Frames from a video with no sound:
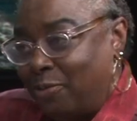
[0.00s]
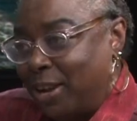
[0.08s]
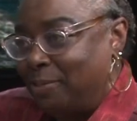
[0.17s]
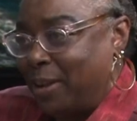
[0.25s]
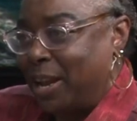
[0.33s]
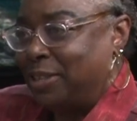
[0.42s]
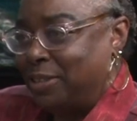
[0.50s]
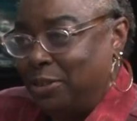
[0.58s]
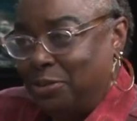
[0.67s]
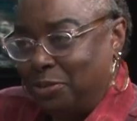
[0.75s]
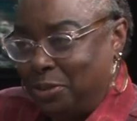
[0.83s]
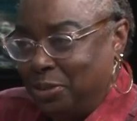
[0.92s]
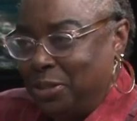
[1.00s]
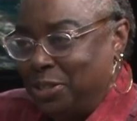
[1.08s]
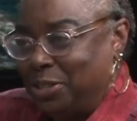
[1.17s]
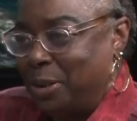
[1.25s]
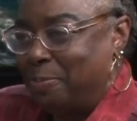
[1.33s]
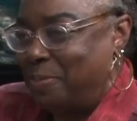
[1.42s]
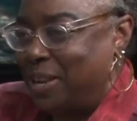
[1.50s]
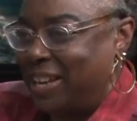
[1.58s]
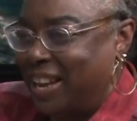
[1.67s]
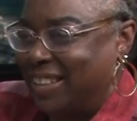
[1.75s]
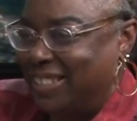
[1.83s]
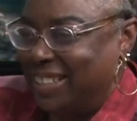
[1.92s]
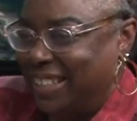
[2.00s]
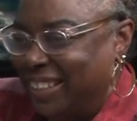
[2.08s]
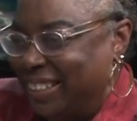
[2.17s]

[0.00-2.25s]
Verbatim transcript: right back to you. You can jump in, I see.